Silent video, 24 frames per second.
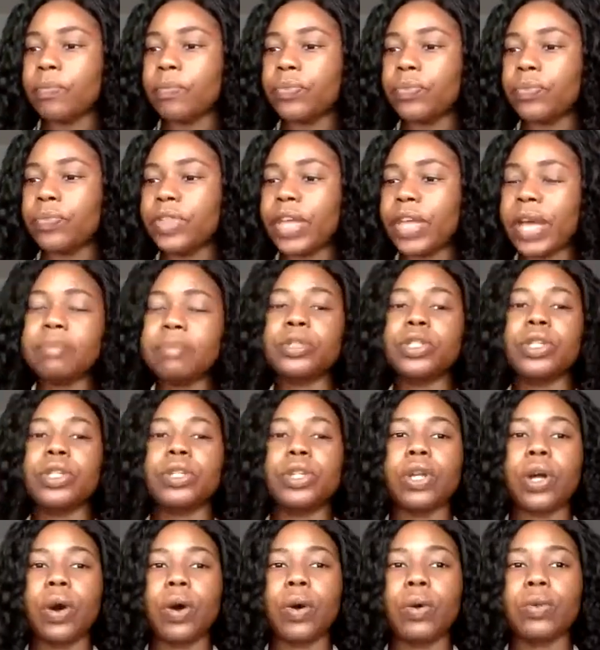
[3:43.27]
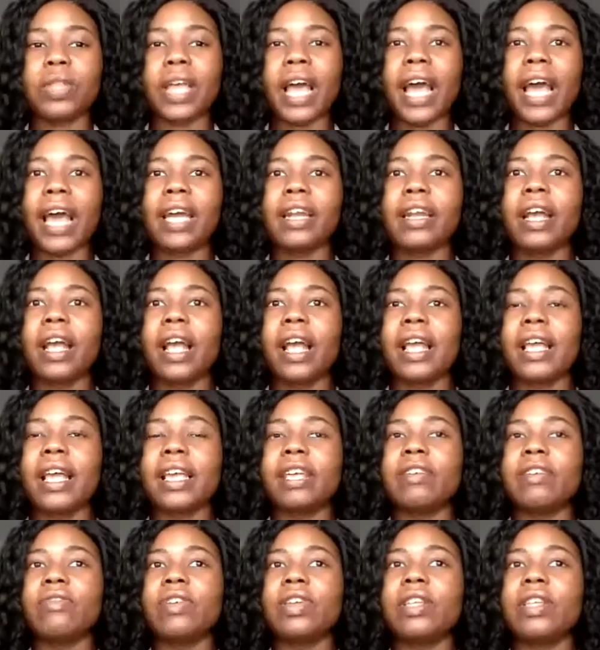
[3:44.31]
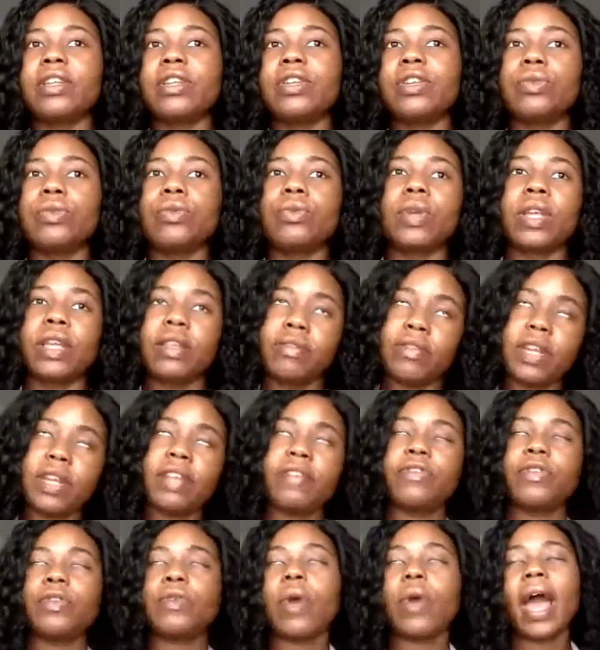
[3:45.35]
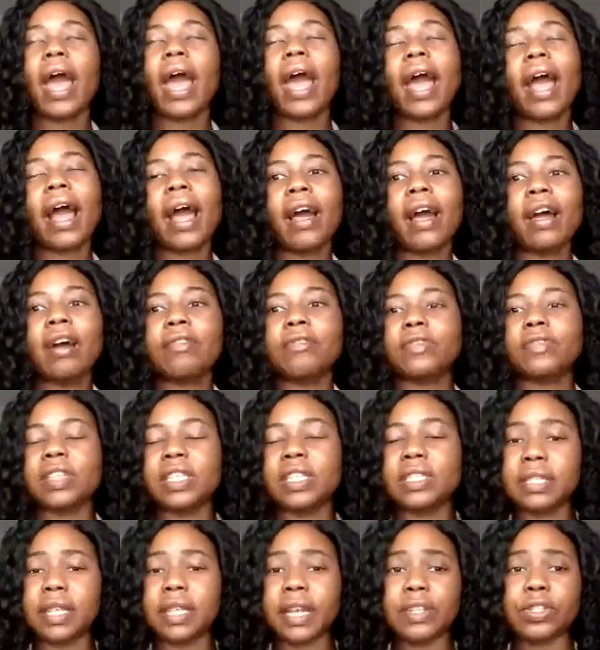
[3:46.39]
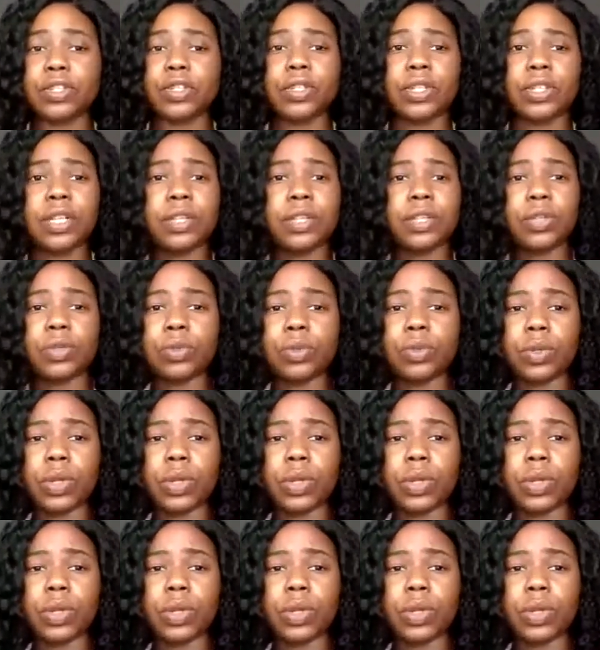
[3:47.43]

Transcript: them to know that even if you have these textures and